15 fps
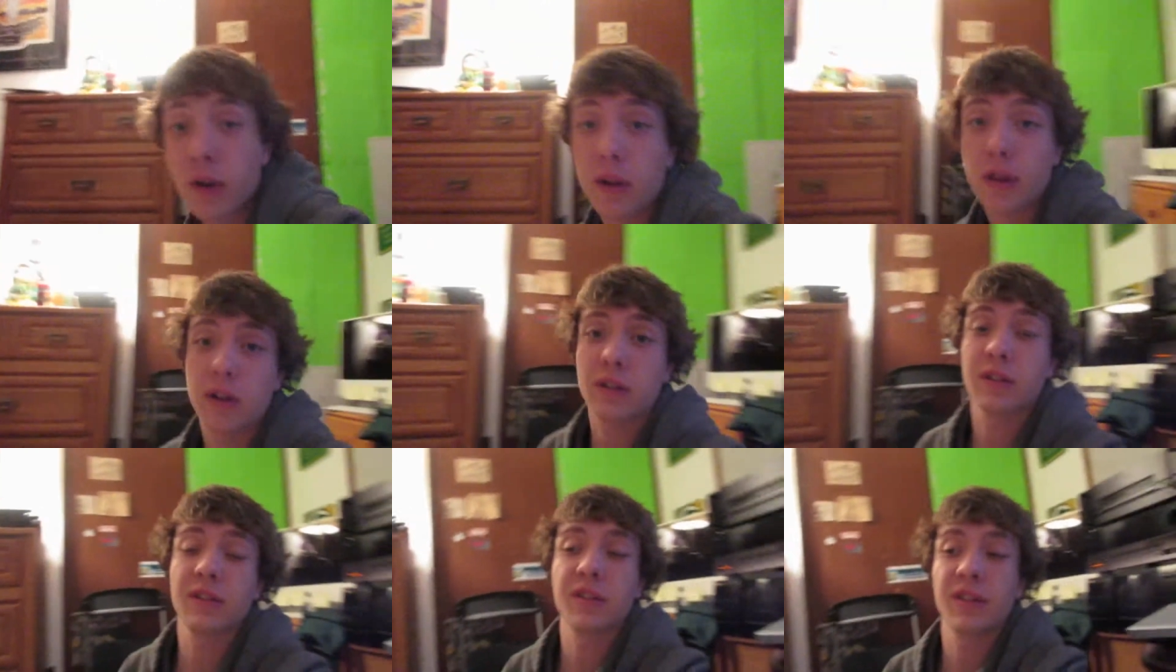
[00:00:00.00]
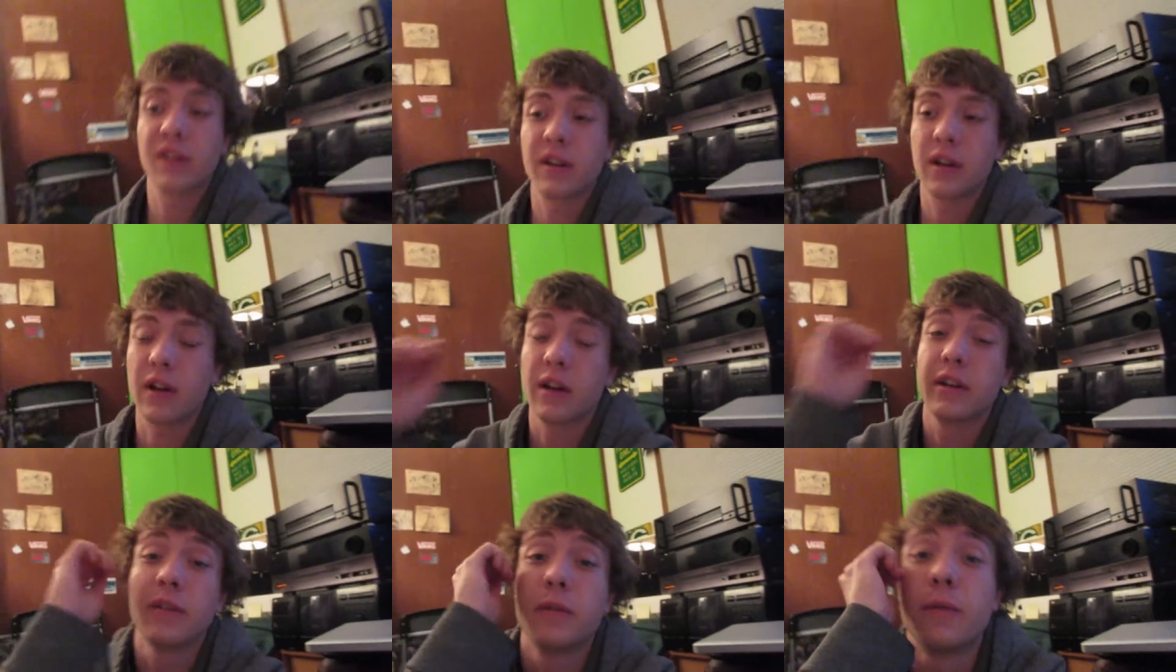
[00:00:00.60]
realize
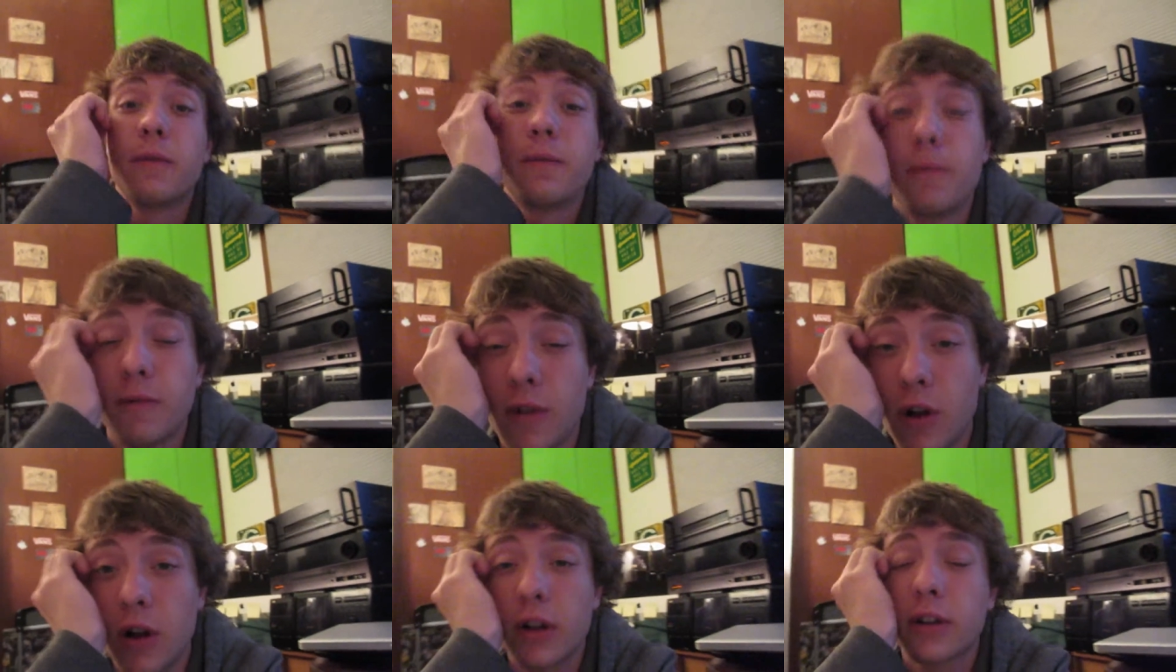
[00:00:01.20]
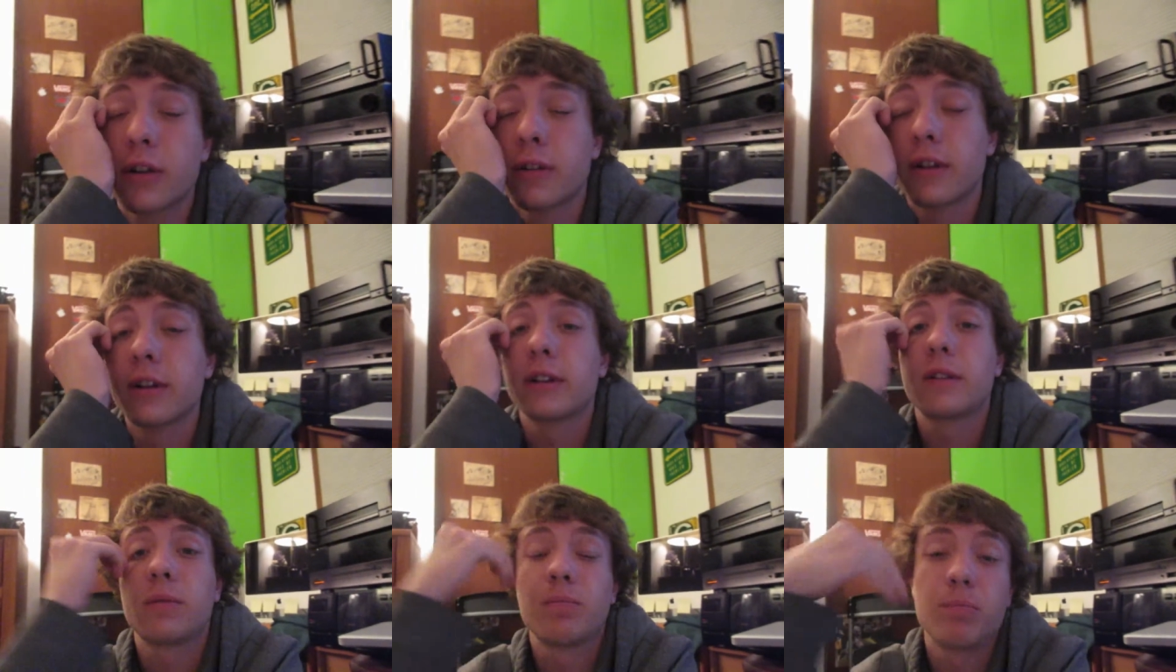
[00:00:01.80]
I didn't vlog or
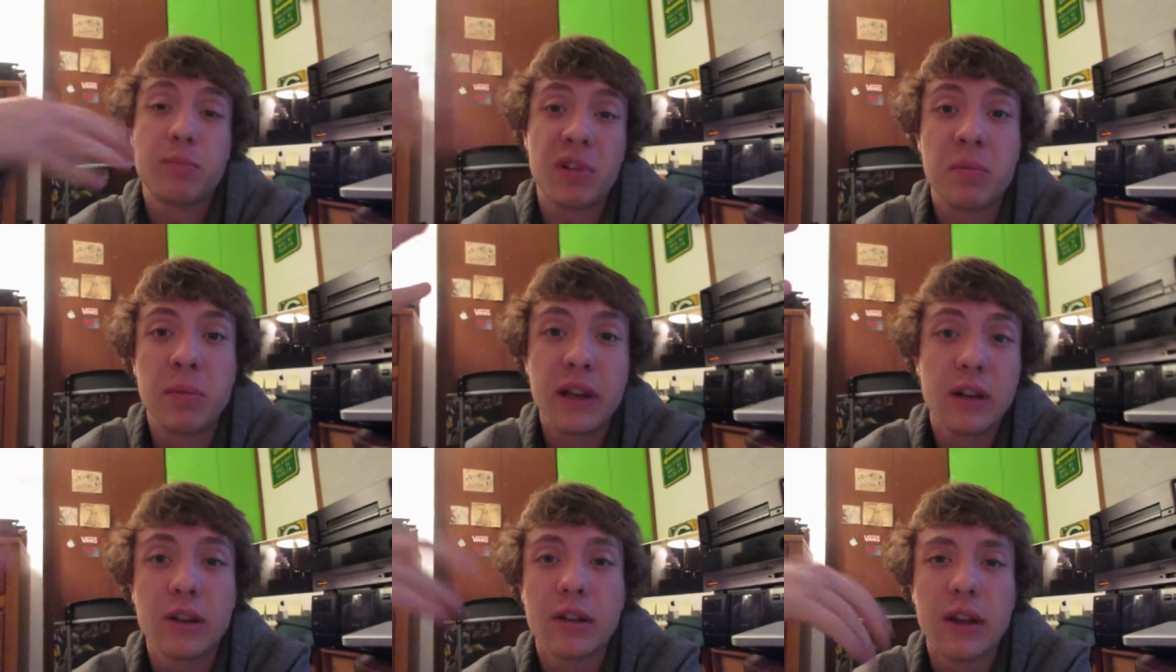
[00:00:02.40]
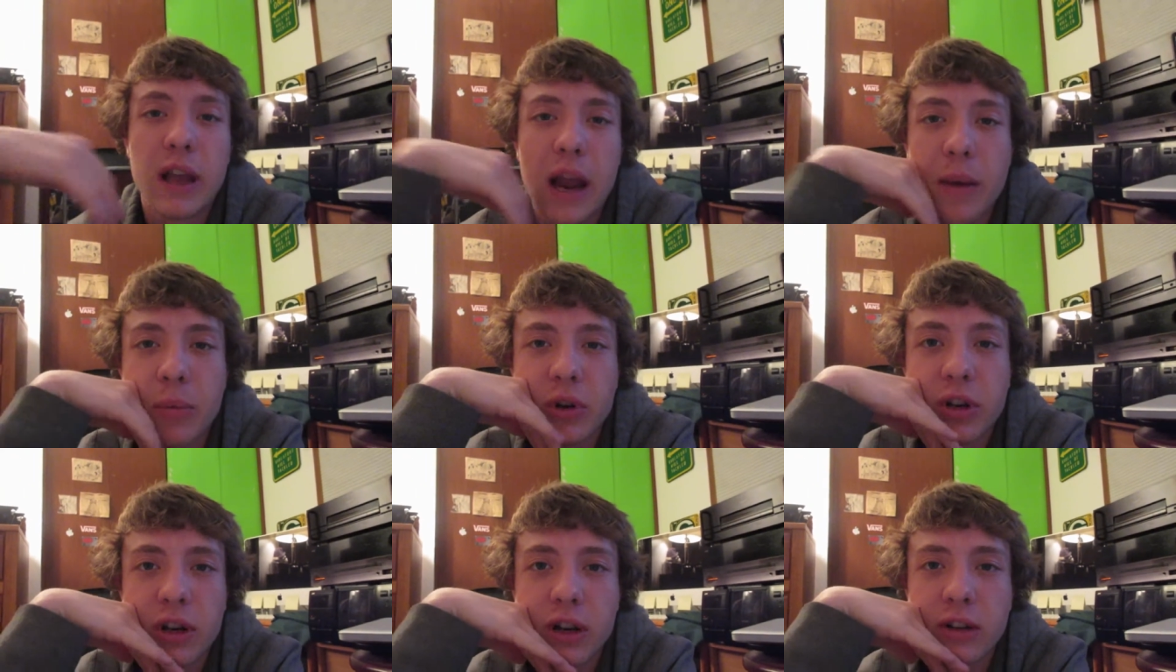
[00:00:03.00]
like speak to the
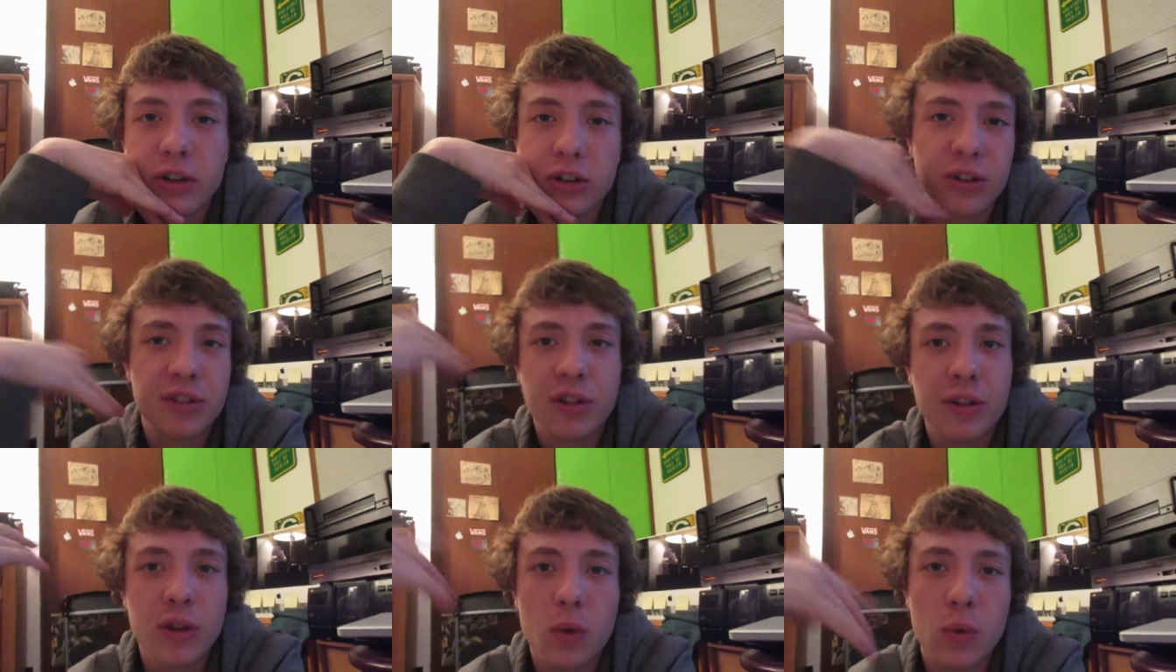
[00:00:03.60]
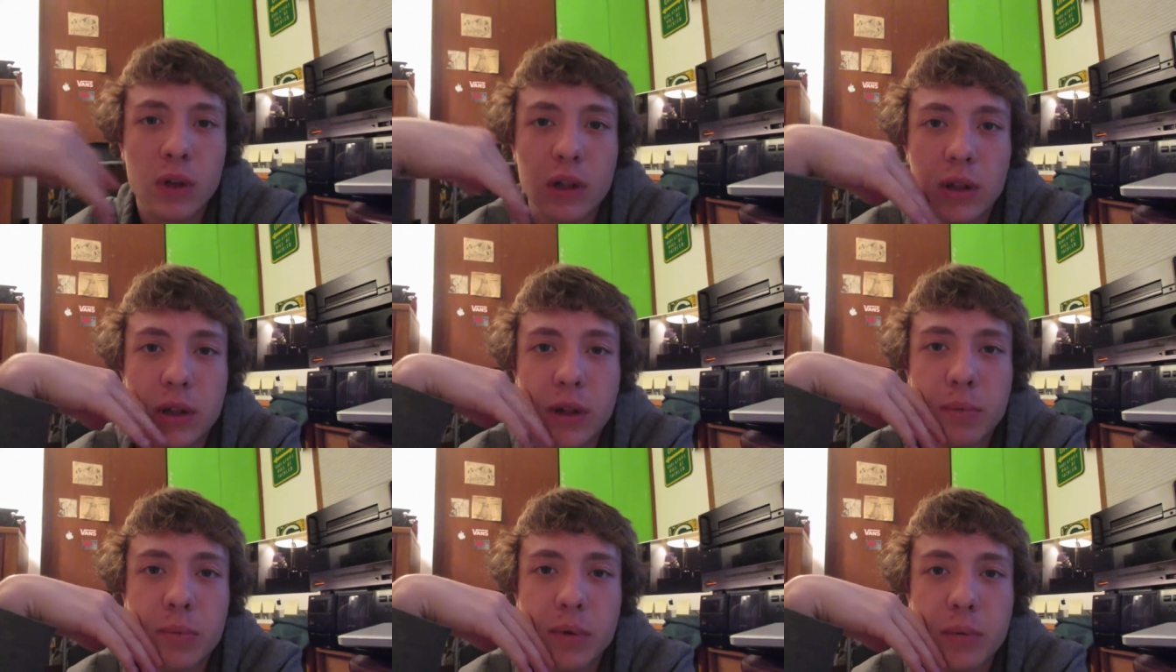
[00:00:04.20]
camera today. You just saw that one
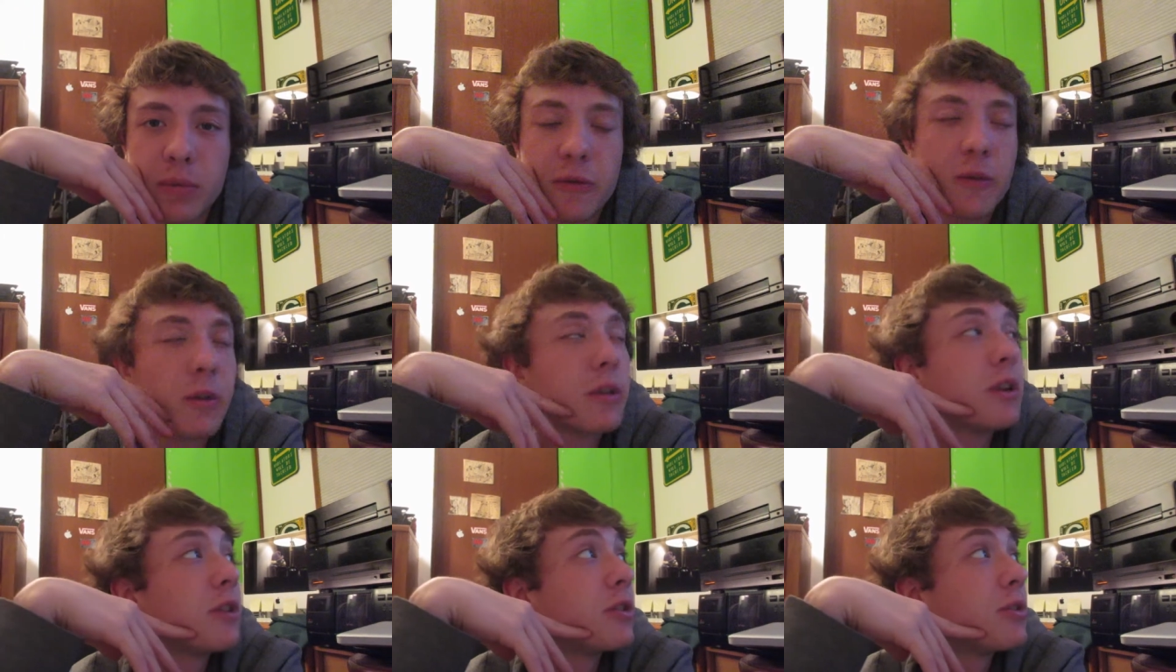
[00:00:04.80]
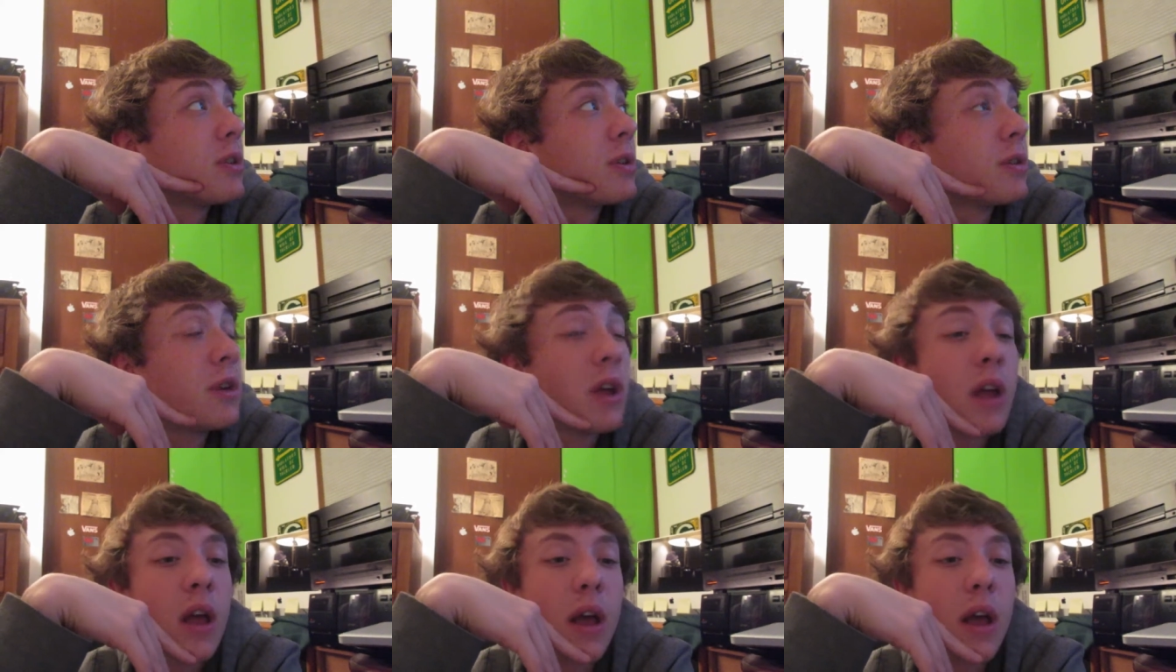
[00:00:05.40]
clip before the intro.